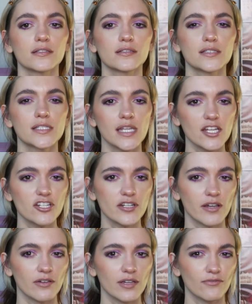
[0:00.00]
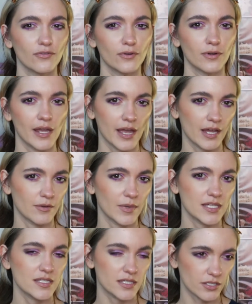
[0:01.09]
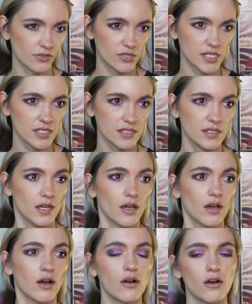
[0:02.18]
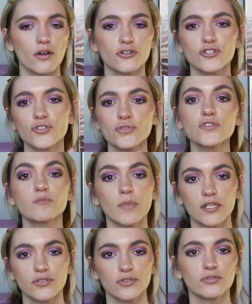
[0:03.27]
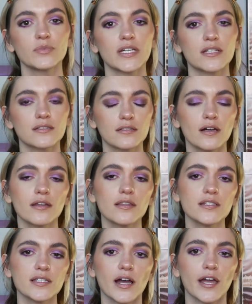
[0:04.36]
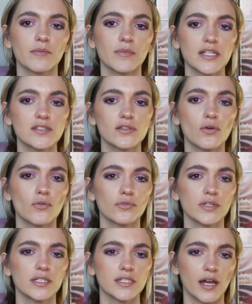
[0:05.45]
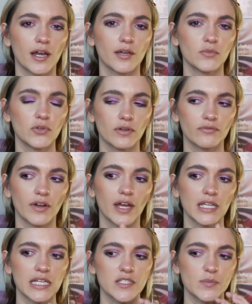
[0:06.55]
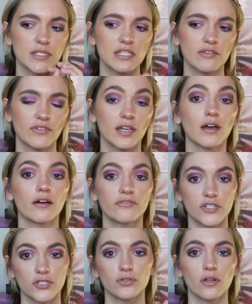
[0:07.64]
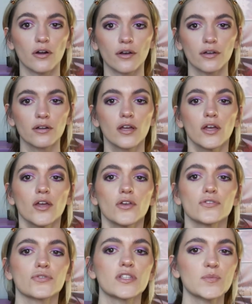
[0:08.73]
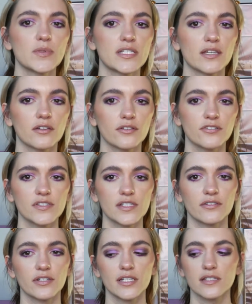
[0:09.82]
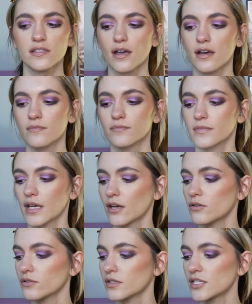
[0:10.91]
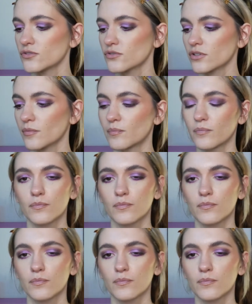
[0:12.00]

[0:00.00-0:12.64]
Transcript: stationery for anime series are just so special, because a lot of the time, that's the only time you can find like specific official art. So this particular series, I'll insert a